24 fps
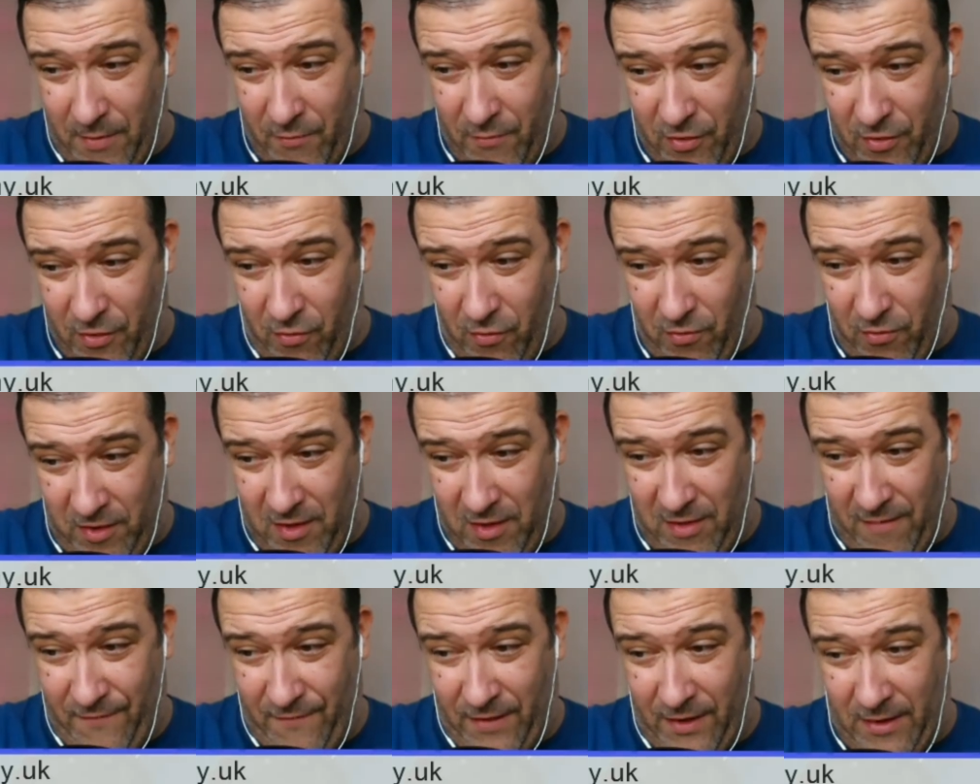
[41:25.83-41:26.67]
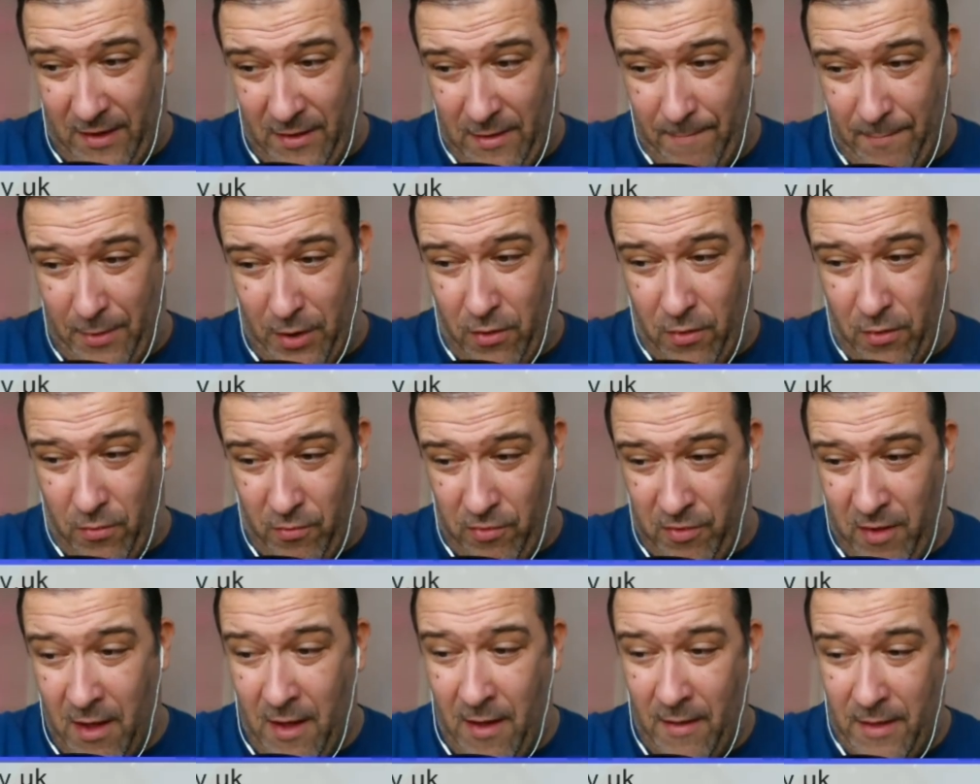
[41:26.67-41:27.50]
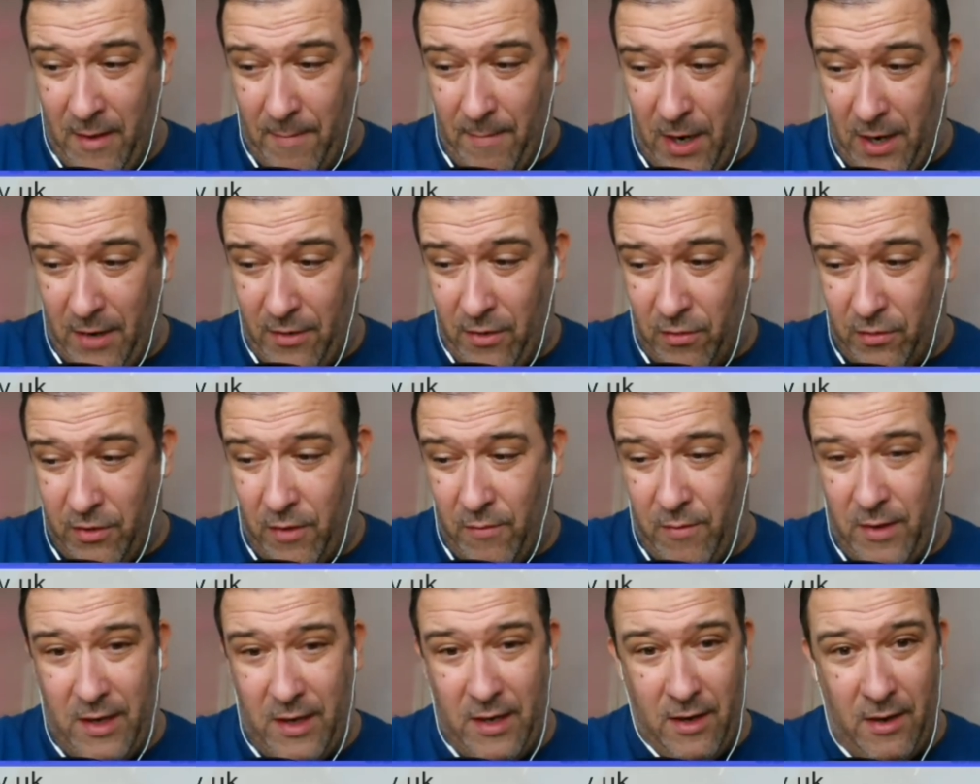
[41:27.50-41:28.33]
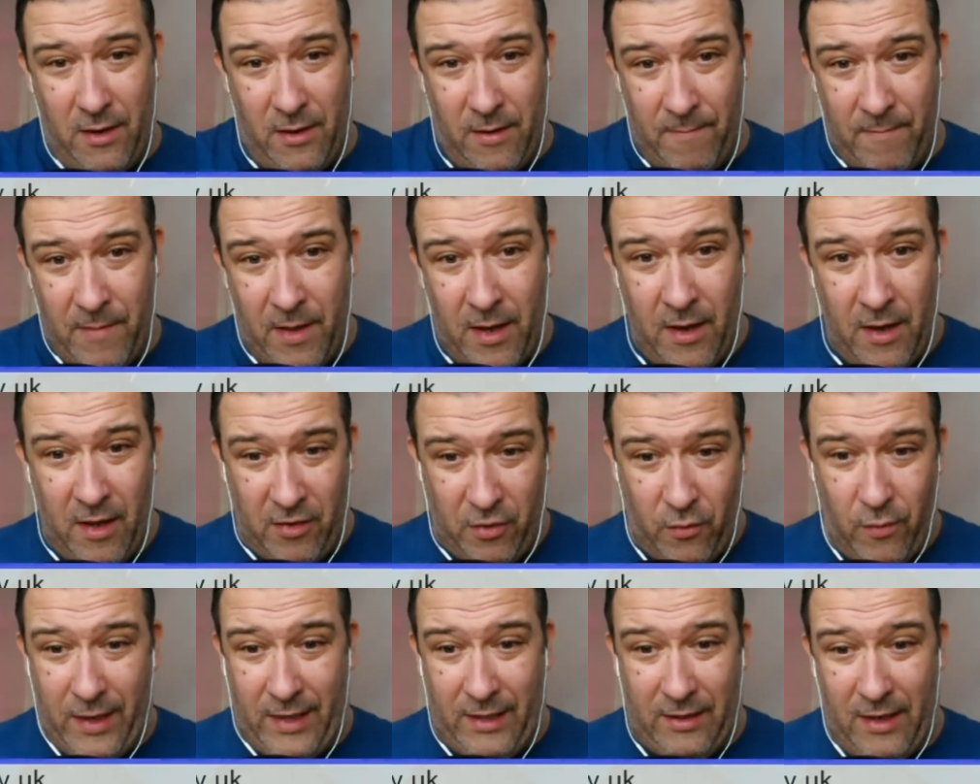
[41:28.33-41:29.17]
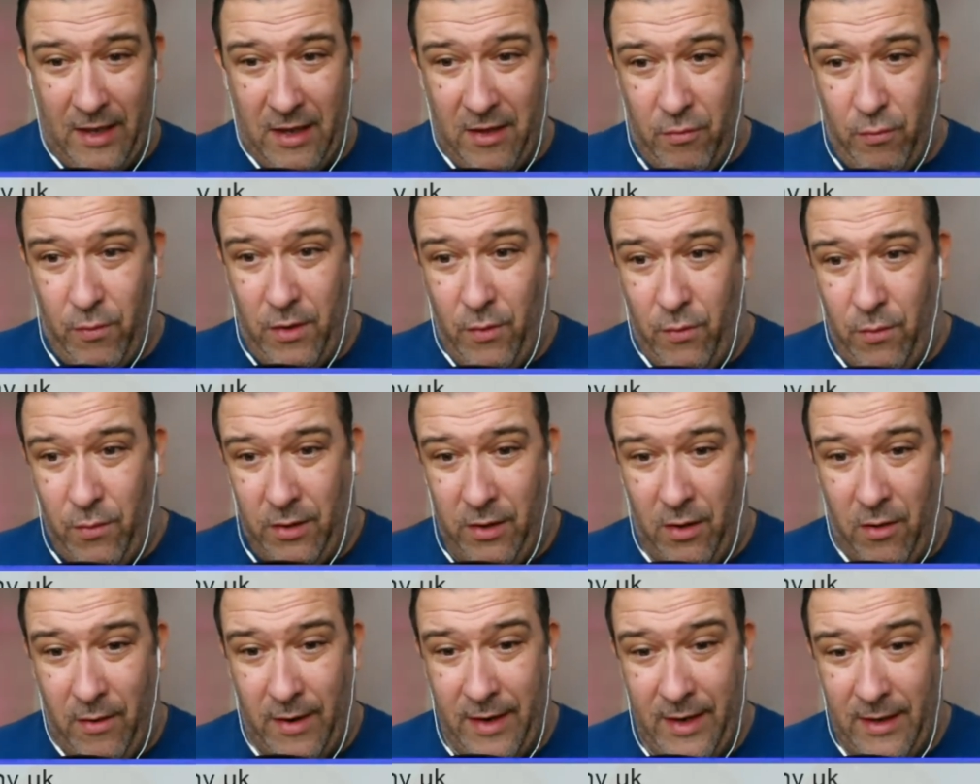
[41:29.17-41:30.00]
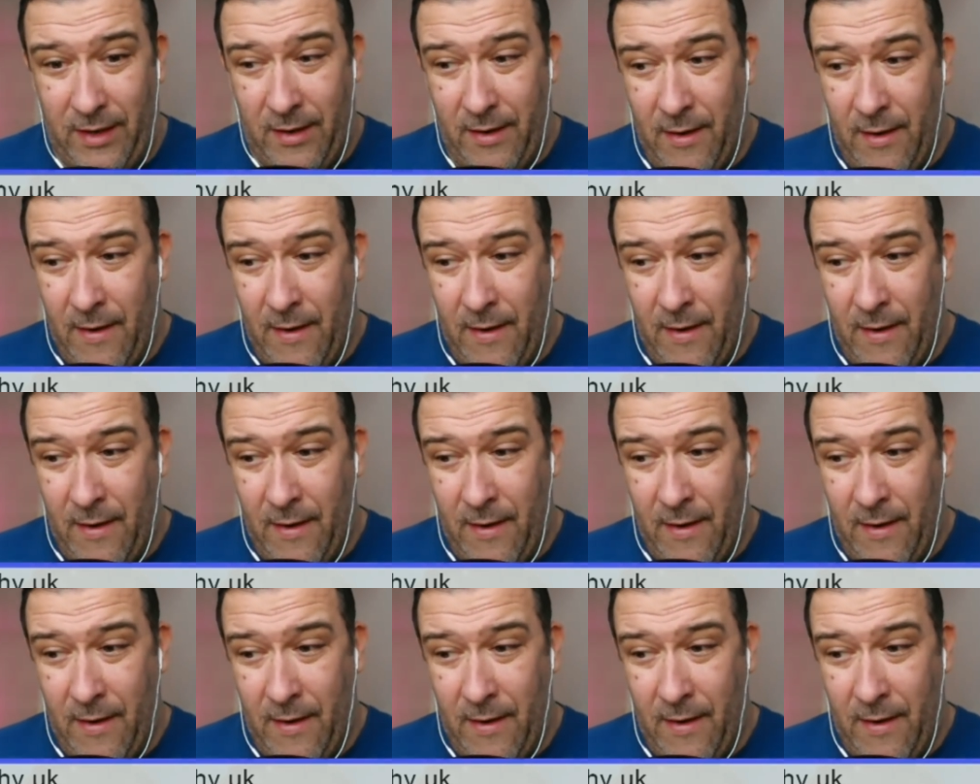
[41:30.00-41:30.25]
and resource into filling the potholes. They might not do it as quickly as we would like,